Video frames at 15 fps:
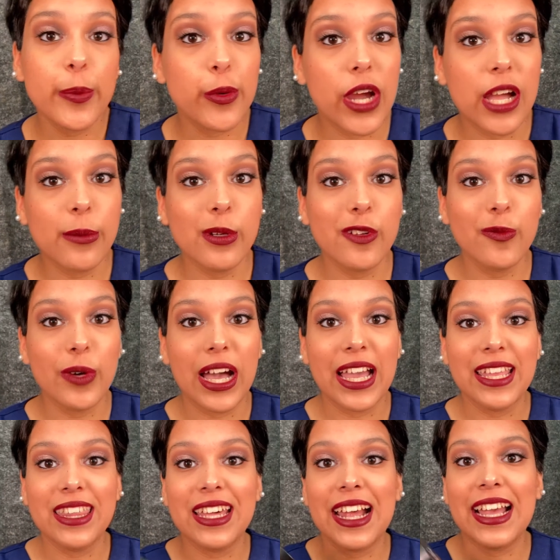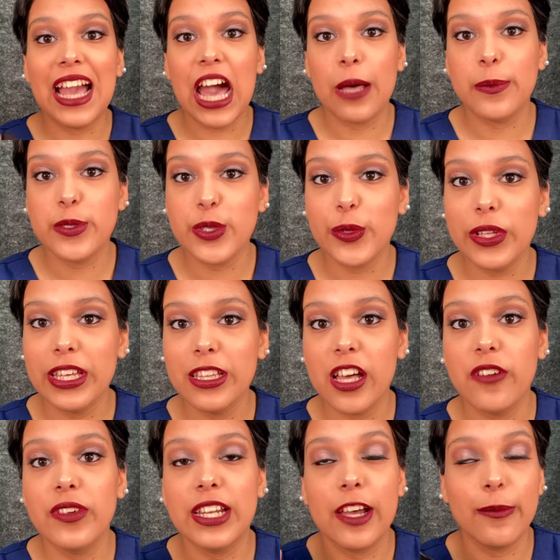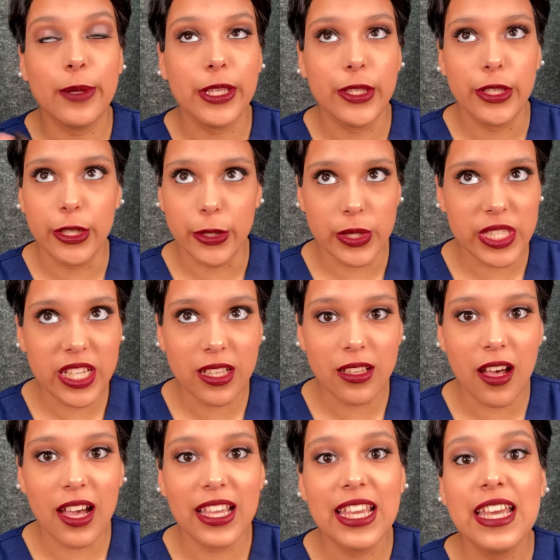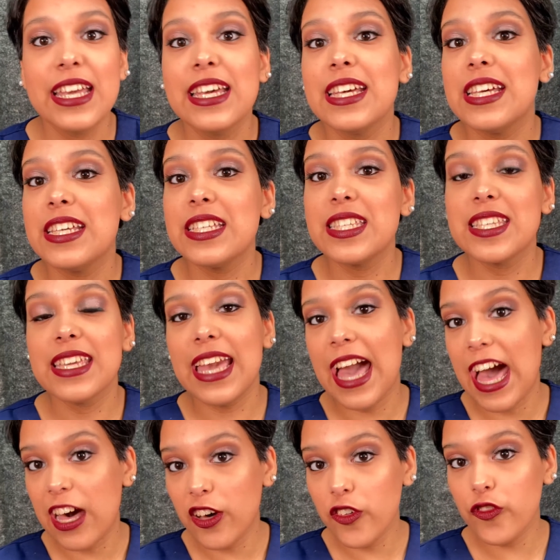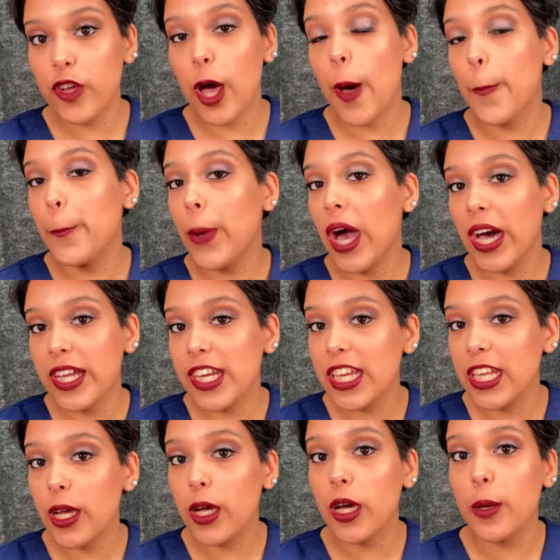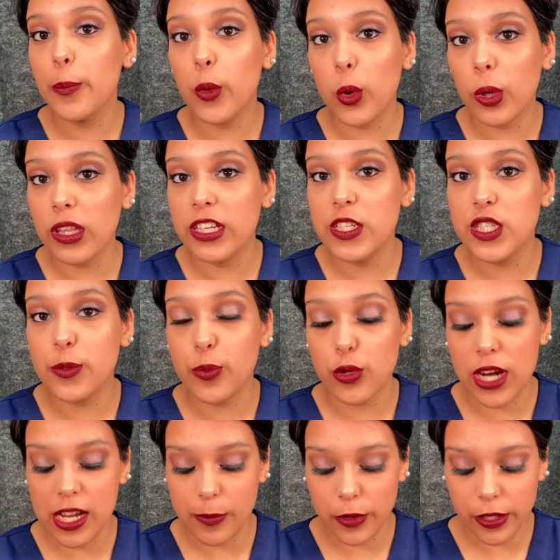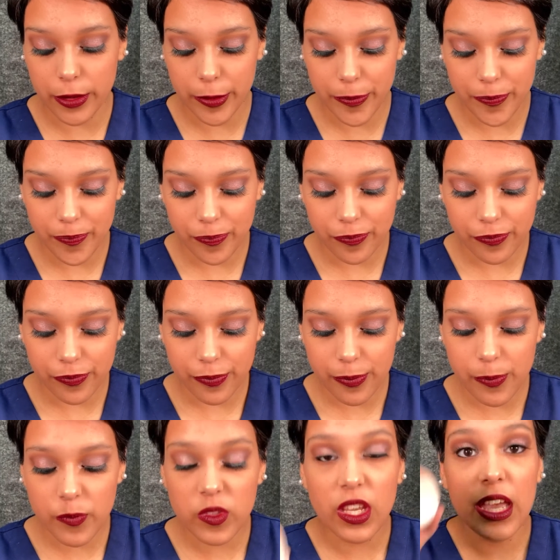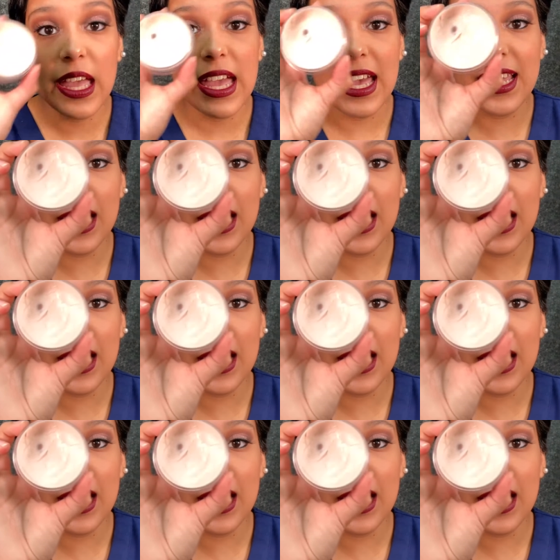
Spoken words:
primer of mine that I absolutely love and have been using a lot is the e.l.f. Putty Poreless Primer. And